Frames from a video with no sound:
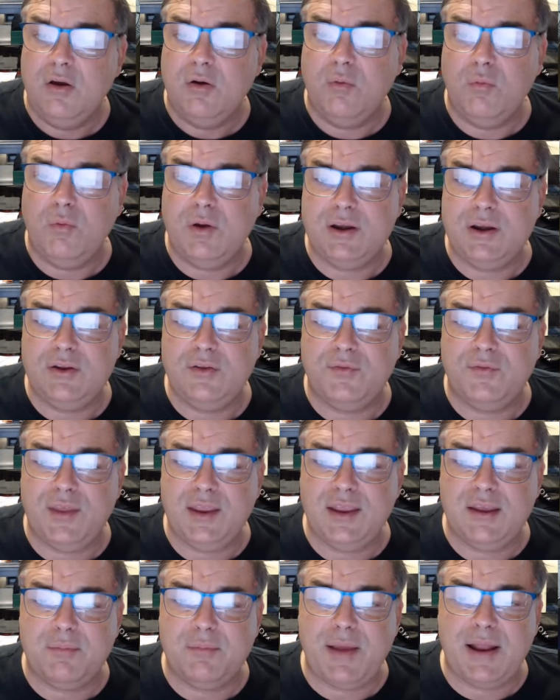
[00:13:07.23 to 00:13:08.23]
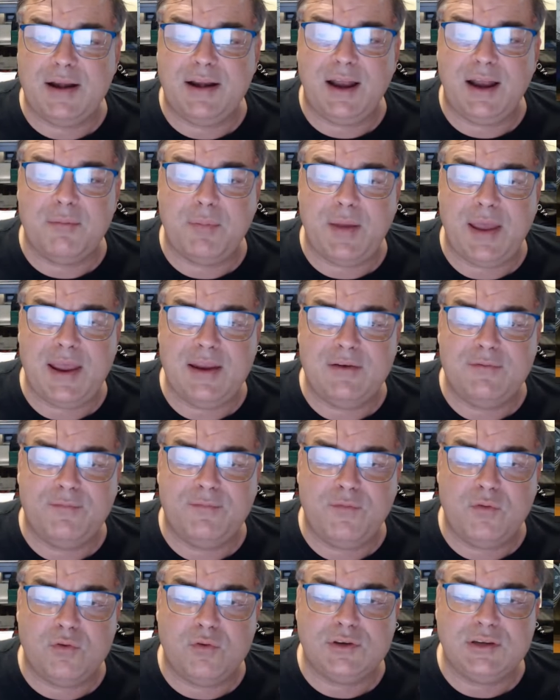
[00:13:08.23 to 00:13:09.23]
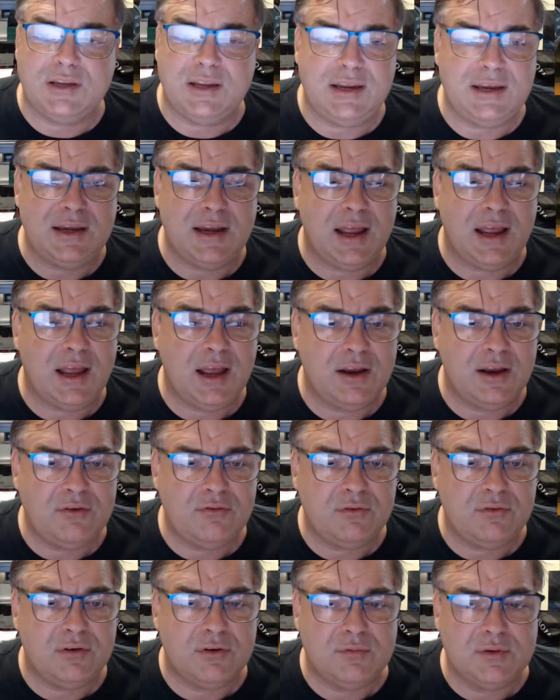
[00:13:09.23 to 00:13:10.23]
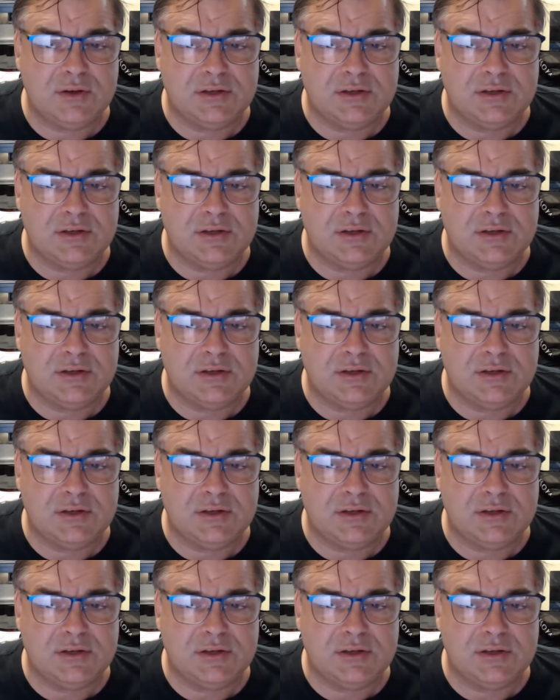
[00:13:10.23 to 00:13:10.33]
What do you think about it? I paid 1400.